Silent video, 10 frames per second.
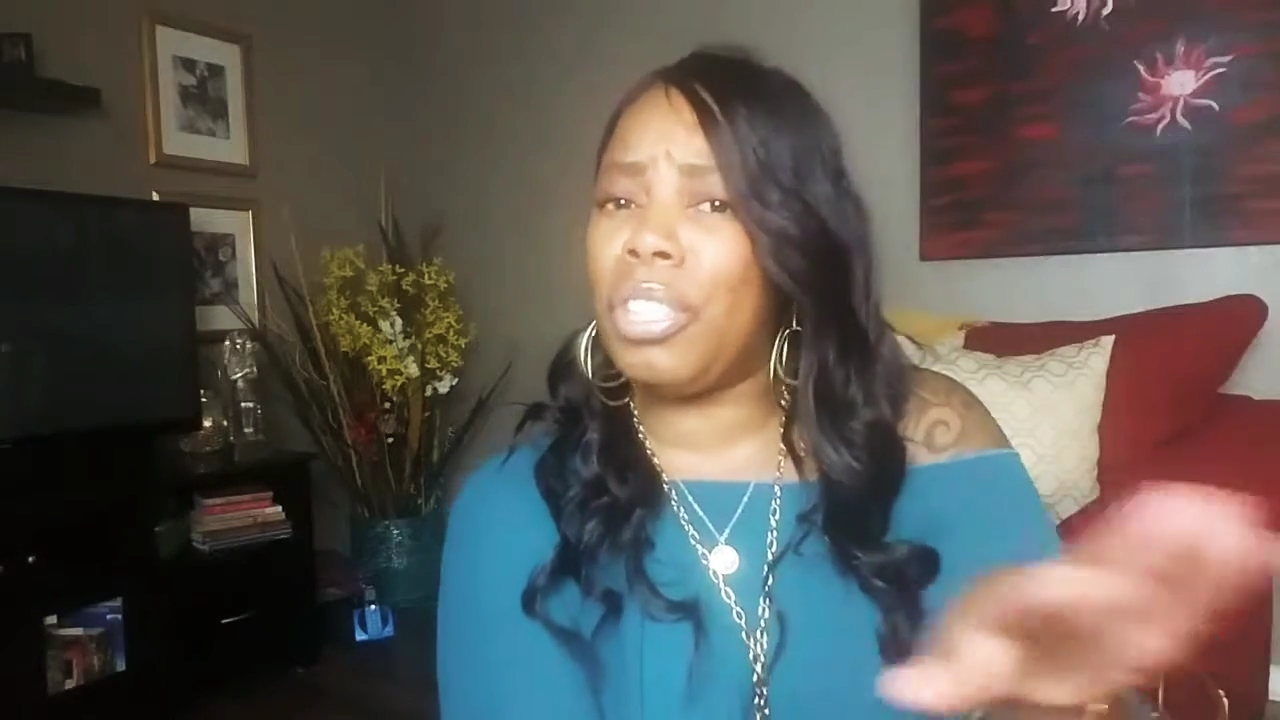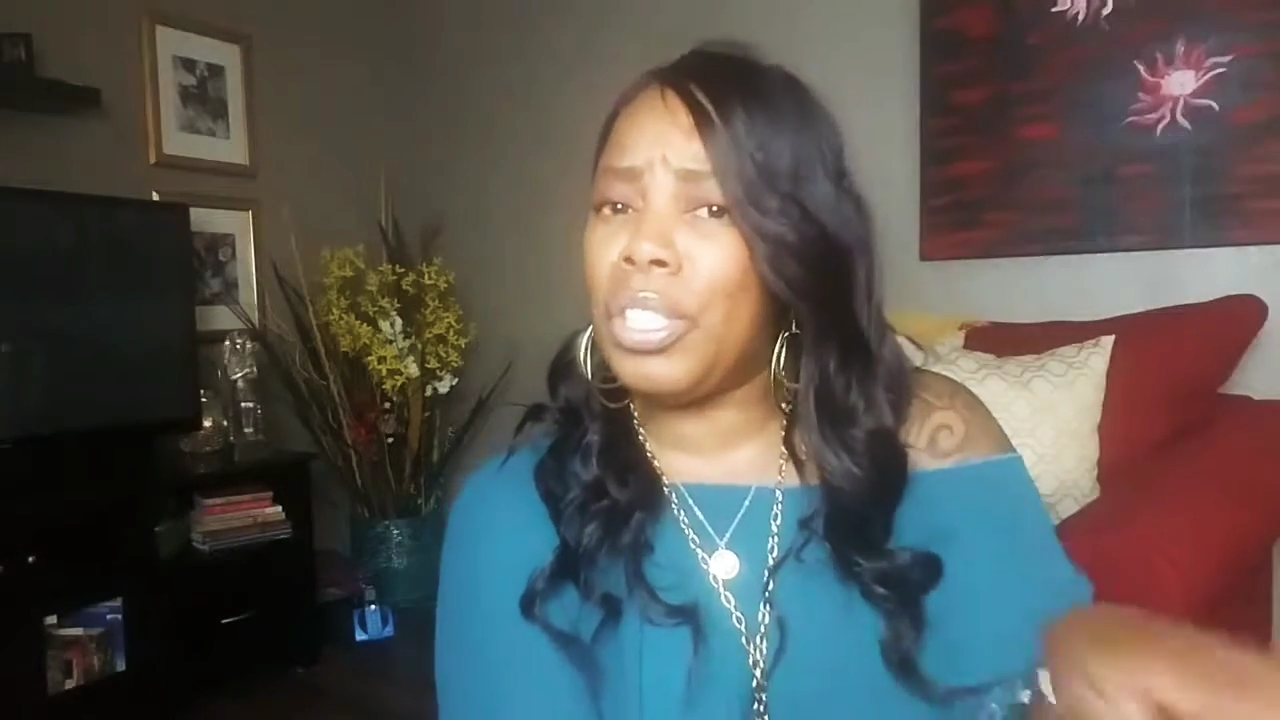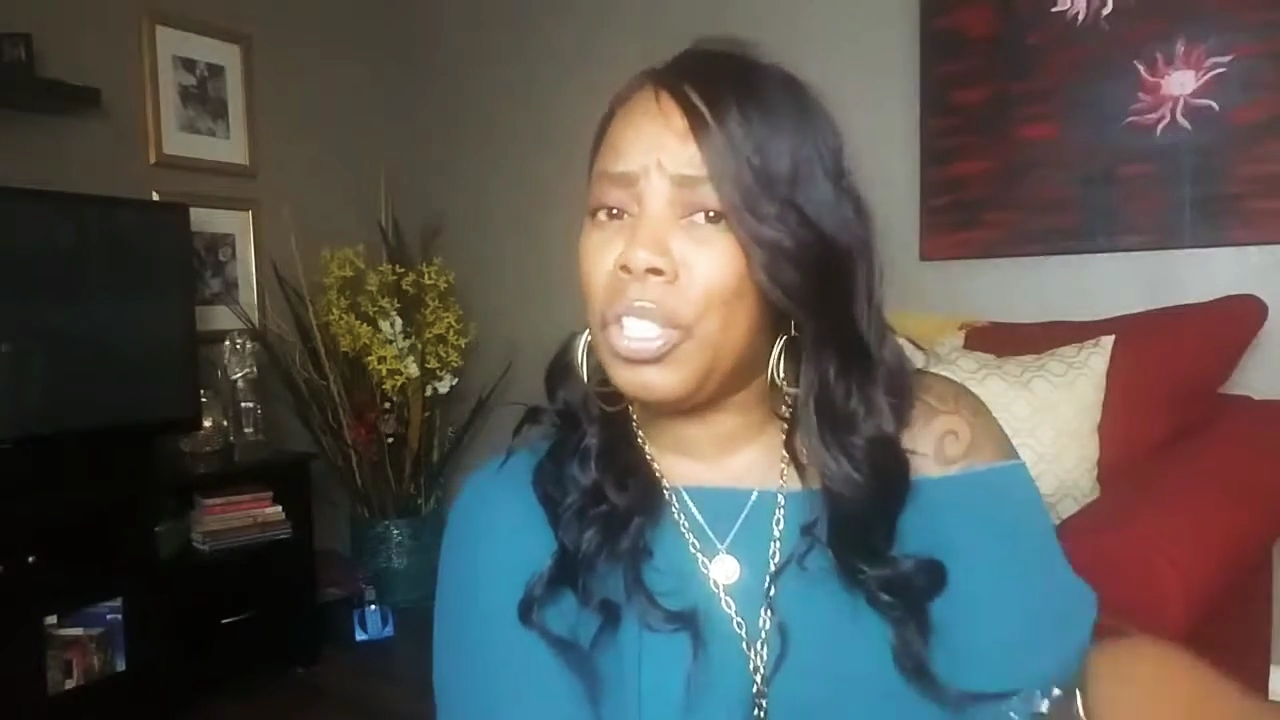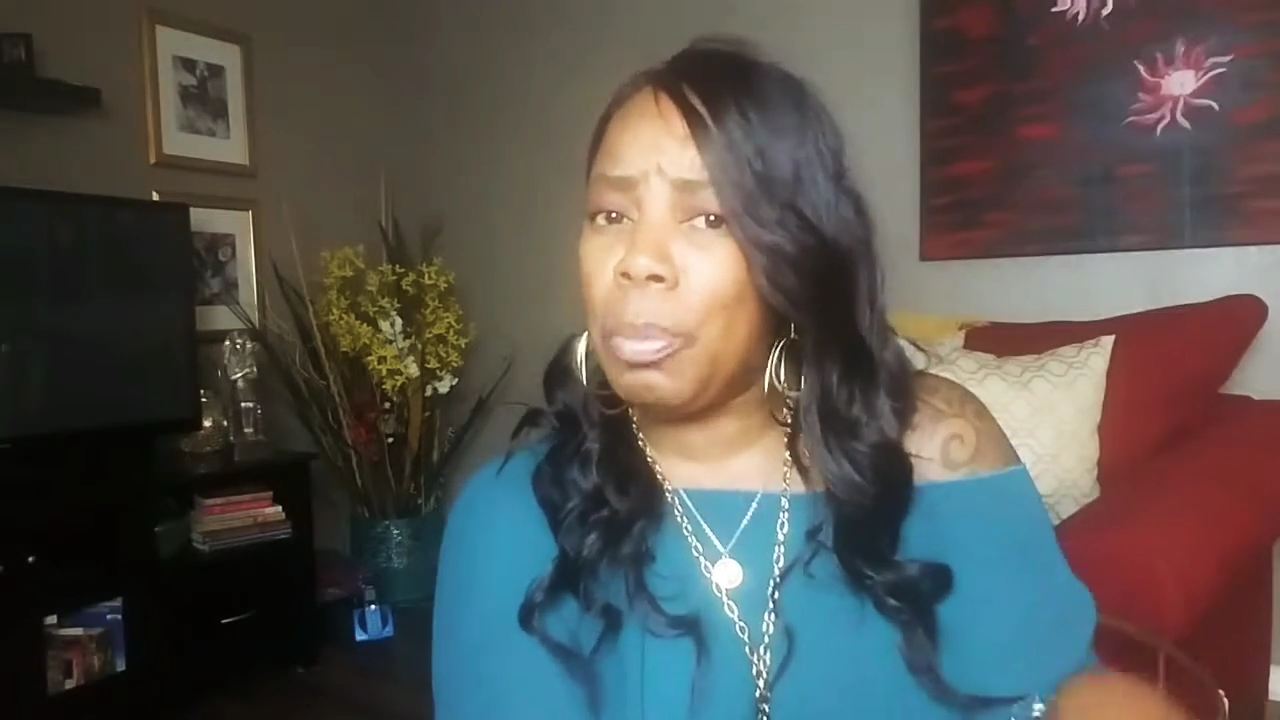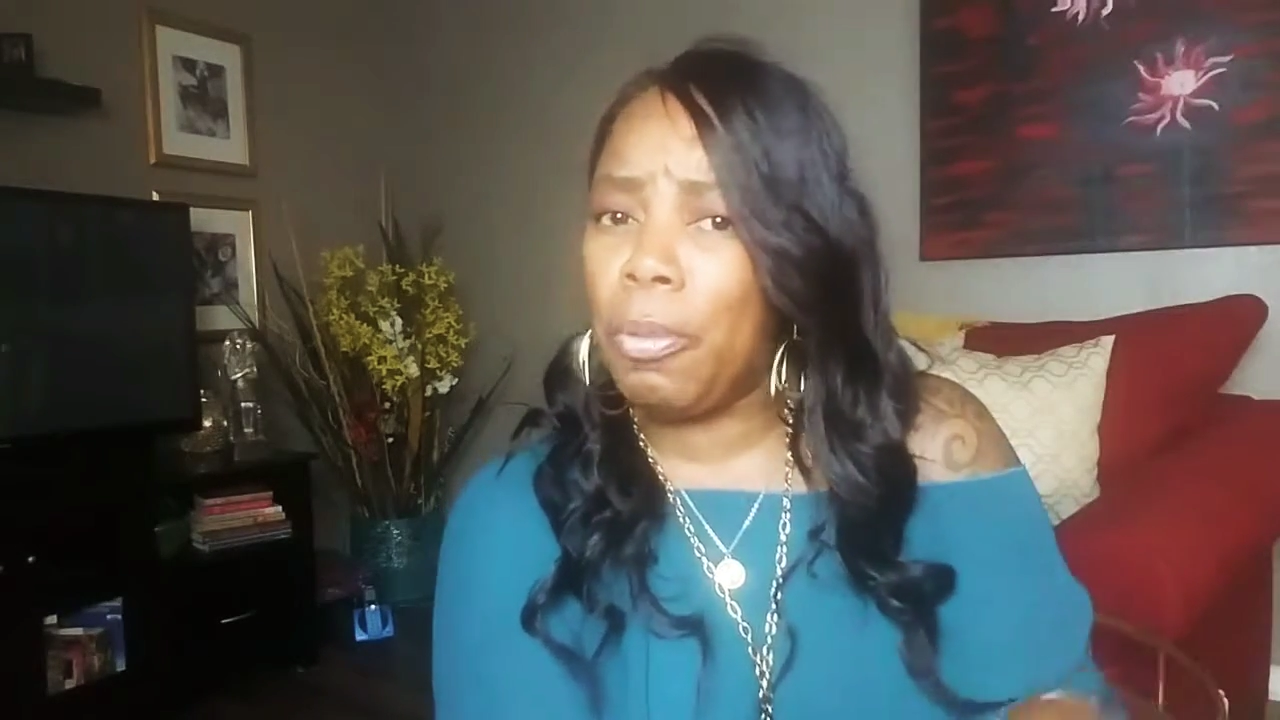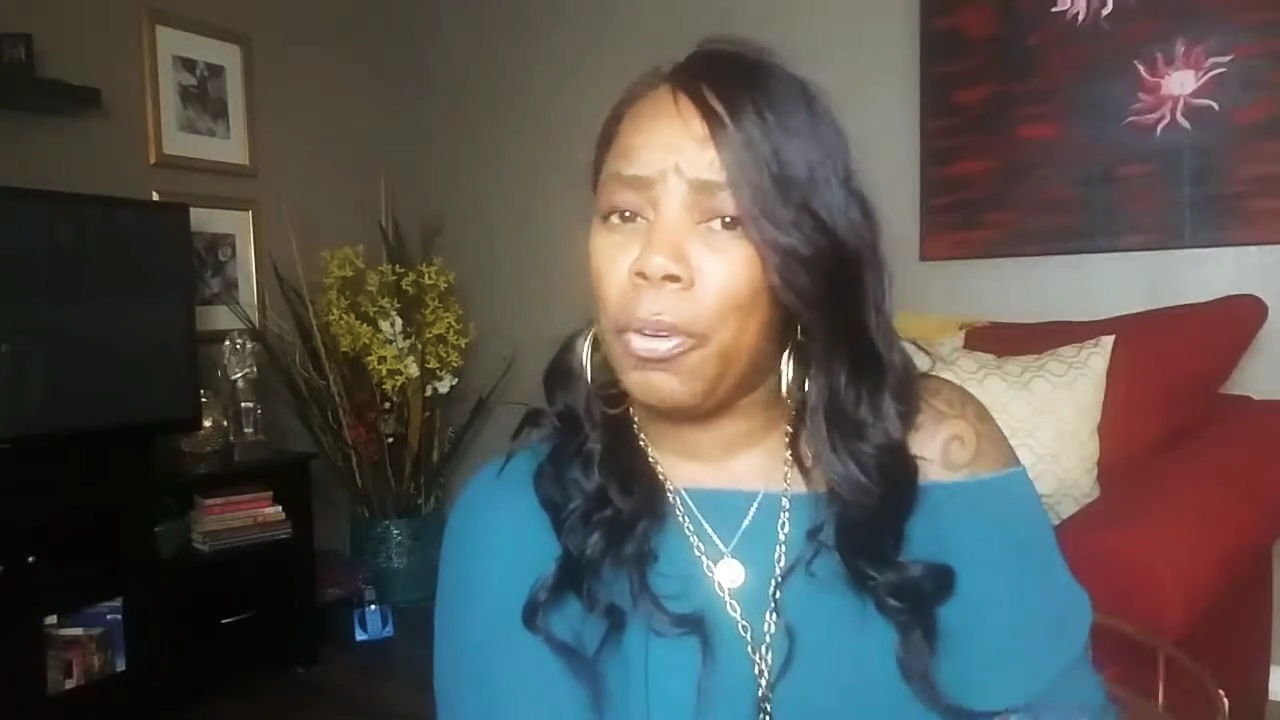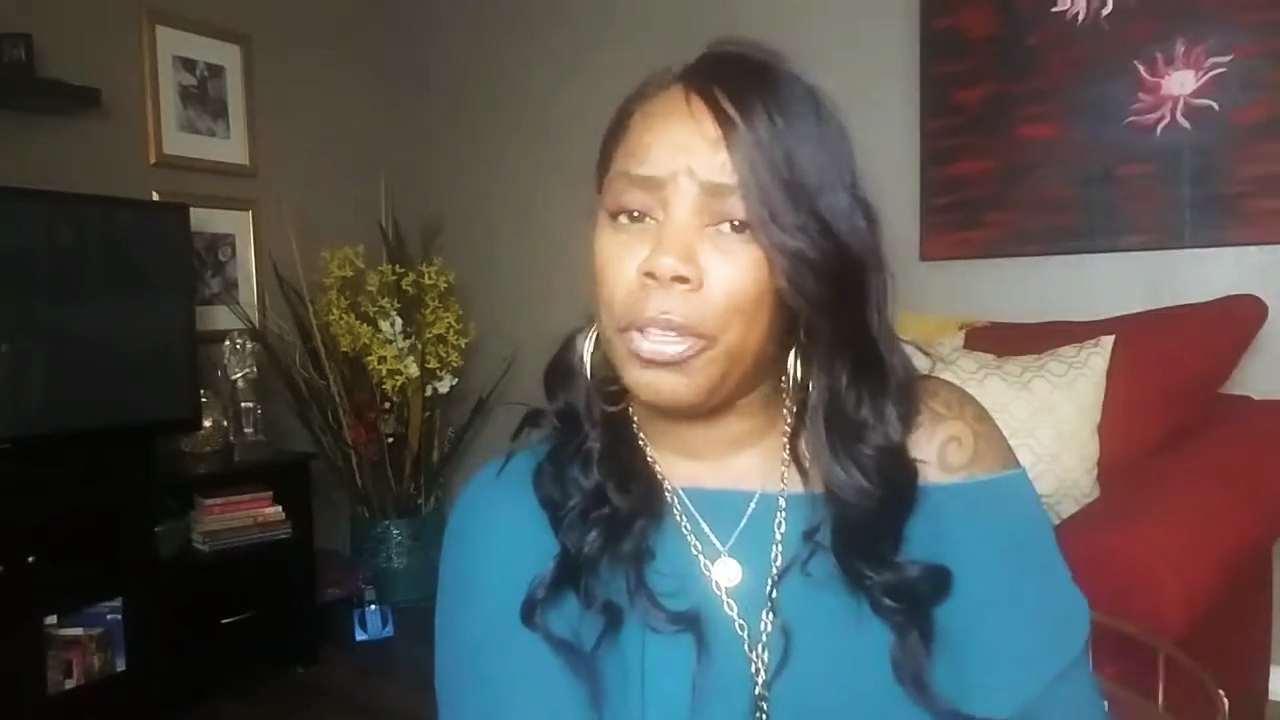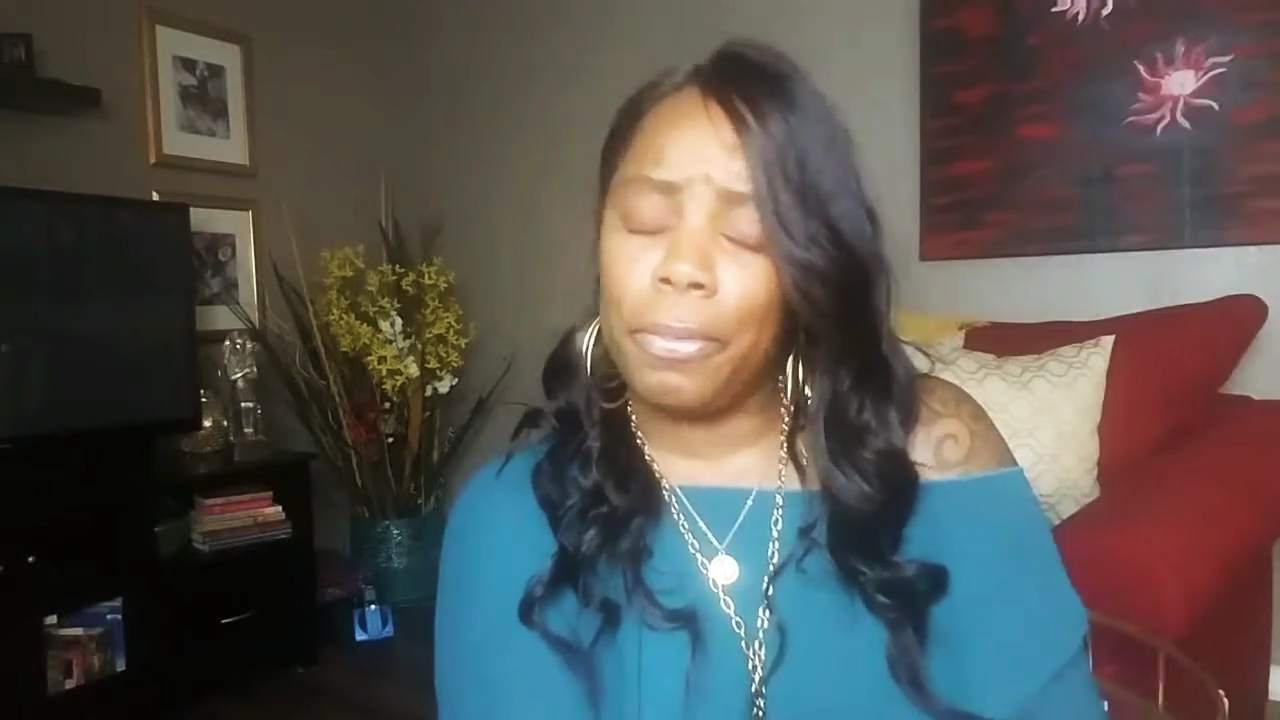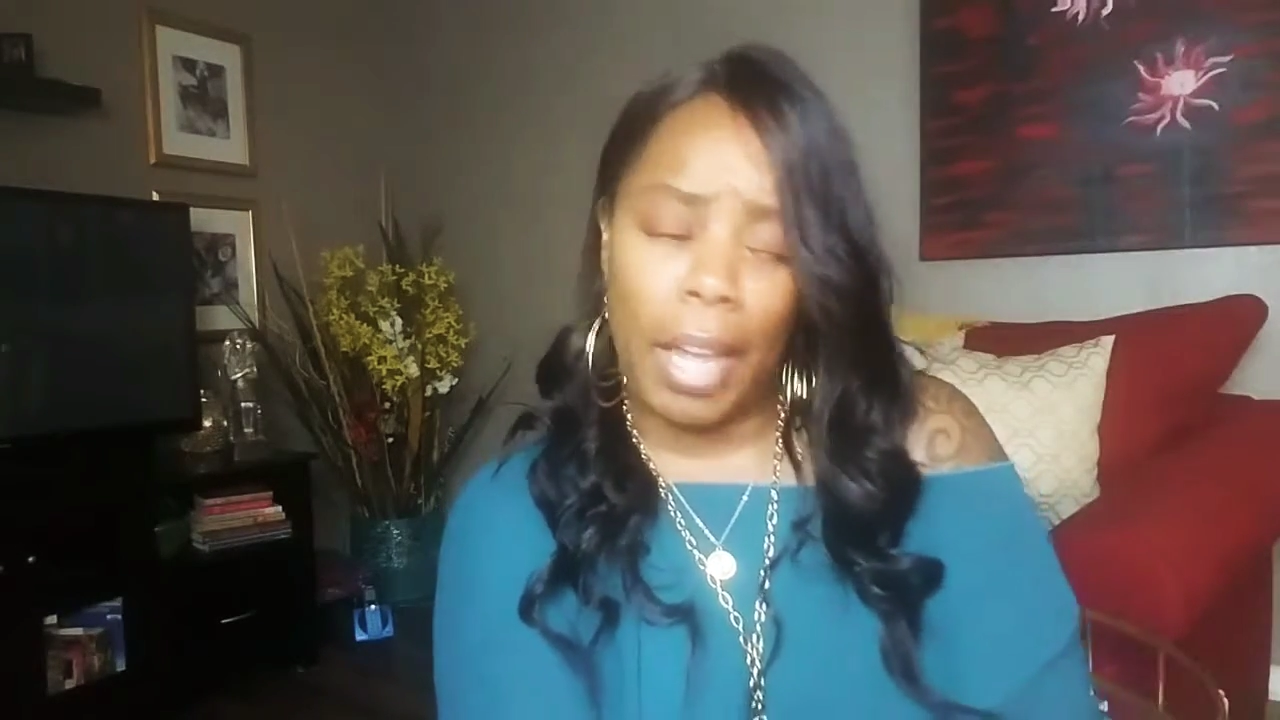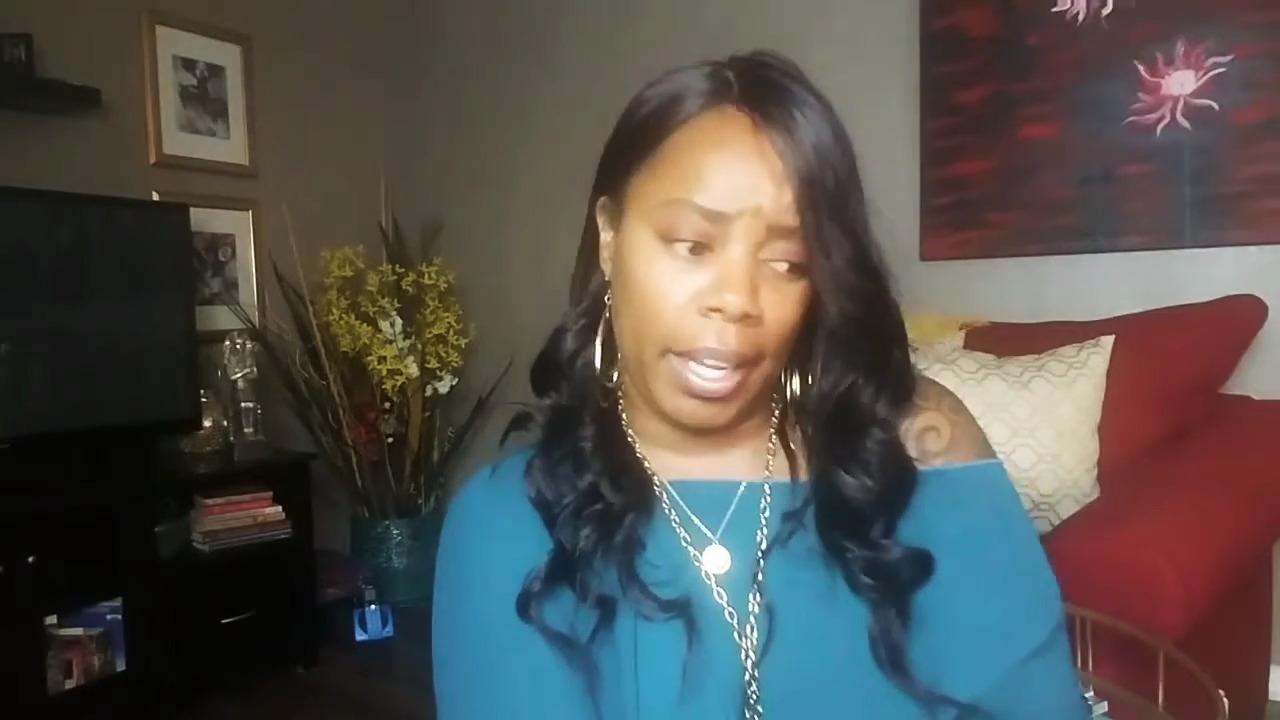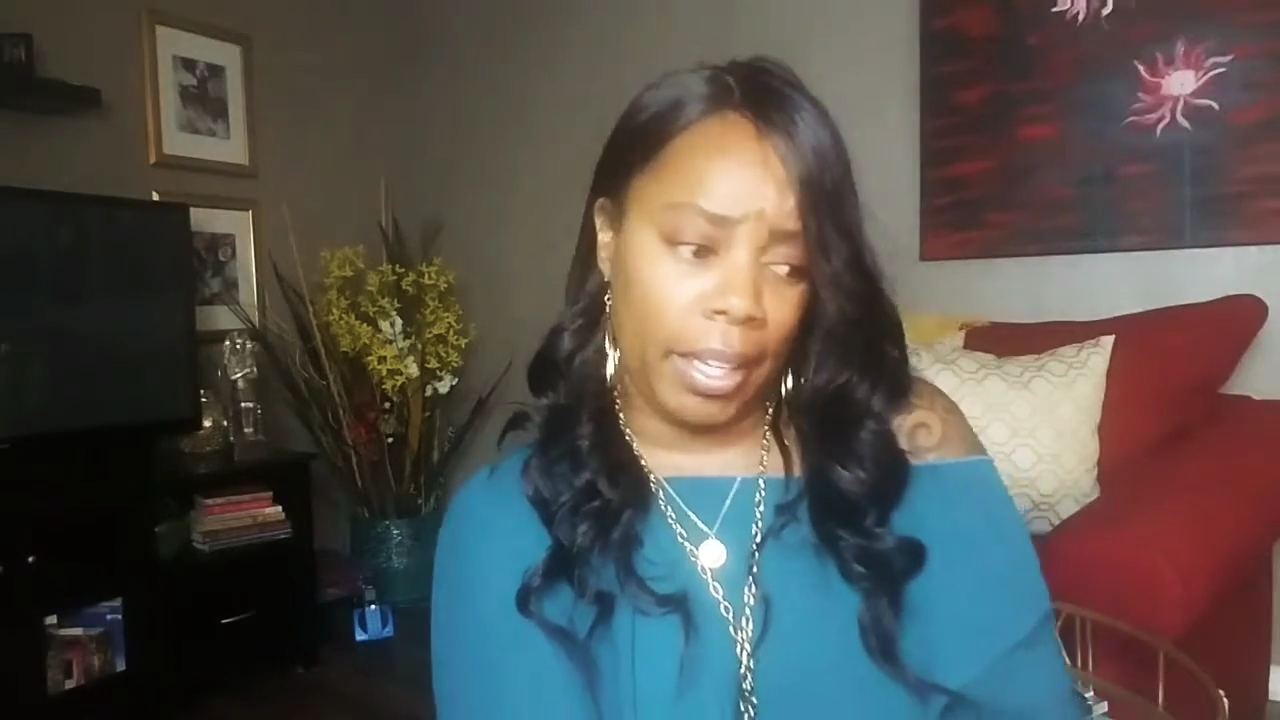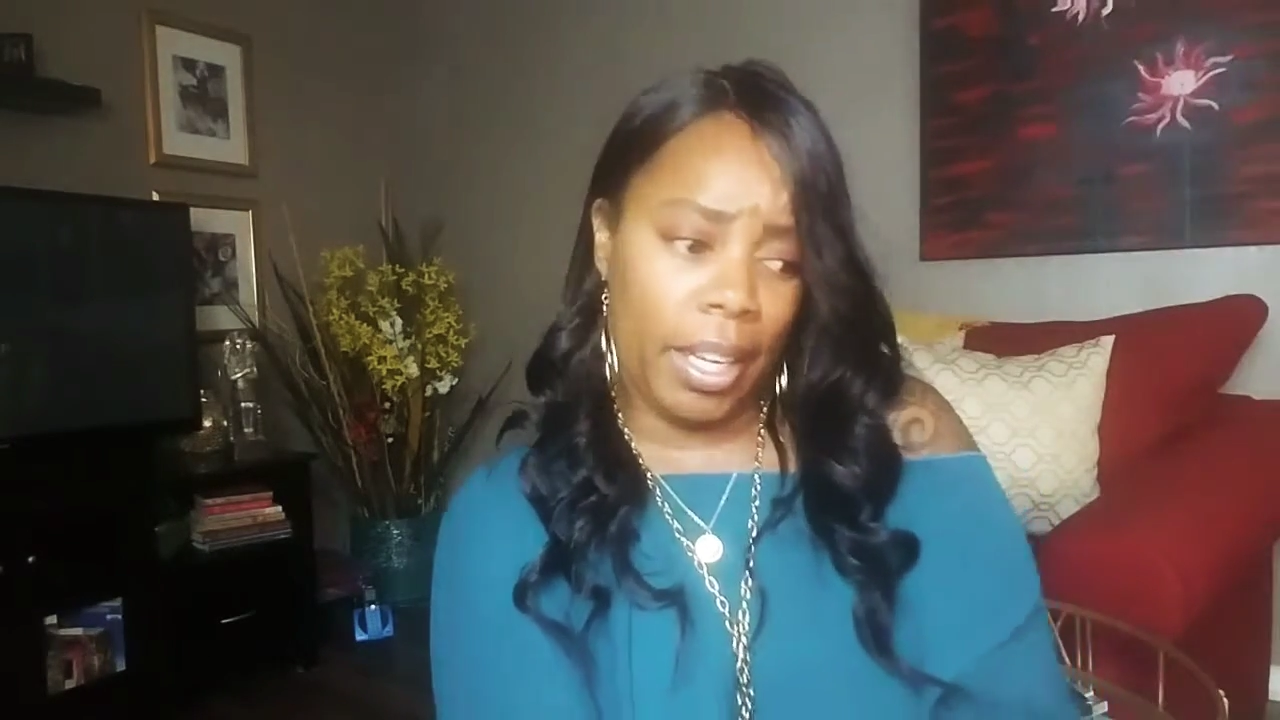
need to do before your flight.